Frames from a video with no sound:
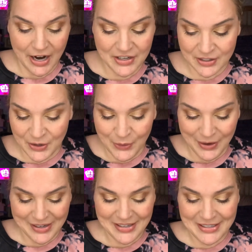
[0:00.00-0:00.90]
I just
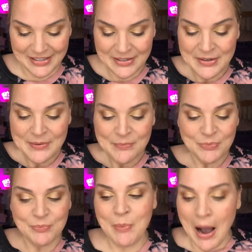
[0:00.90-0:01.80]
wanted to
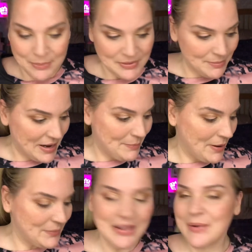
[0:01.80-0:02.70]
pop some makeup
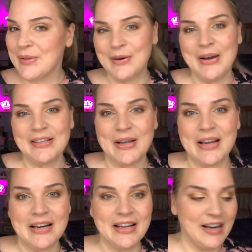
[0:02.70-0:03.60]
on really, really quick so I
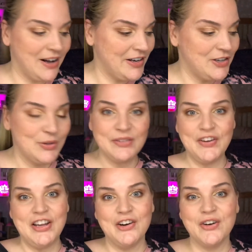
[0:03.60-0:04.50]
could get on into this
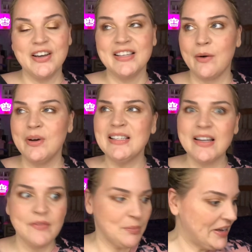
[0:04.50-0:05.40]
video, because I wasn't
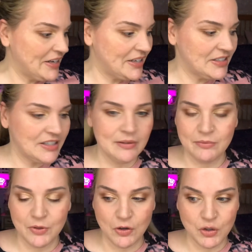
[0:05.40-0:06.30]
even planning to
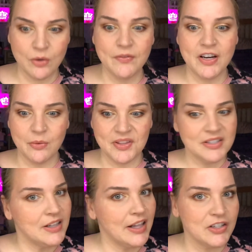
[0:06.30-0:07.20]
do a video with this
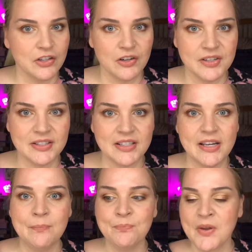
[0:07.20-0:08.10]
collection,
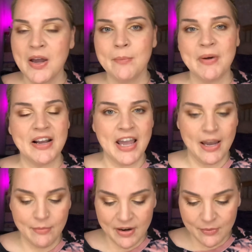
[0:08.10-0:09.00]
honestly. But it
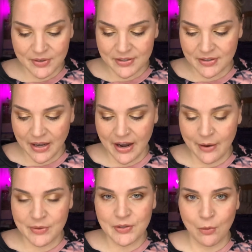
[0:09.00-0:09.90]
came and it was like, I
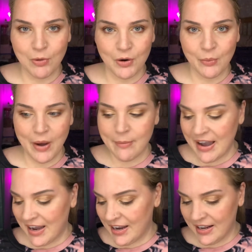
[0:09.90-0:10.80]
was so blown away
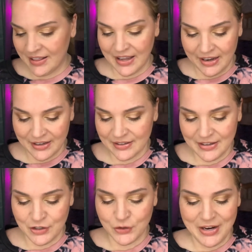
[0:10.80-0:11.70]
by it and like
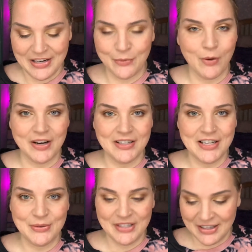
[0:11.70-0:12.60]
intrigued and wanted to
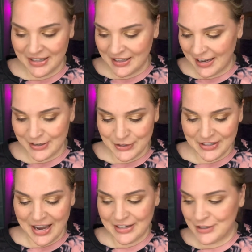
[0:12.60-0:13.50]
use it that like I just
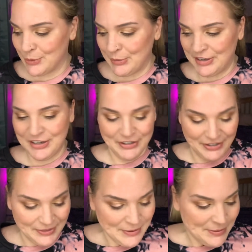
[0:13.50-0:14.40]
had to jump on here,
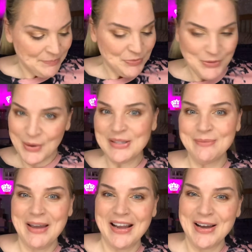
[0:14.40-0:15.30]
throw on
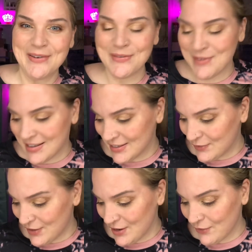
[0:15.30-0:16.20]
some makeup and make this
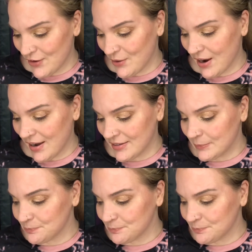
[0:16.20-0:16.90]
video for you guys.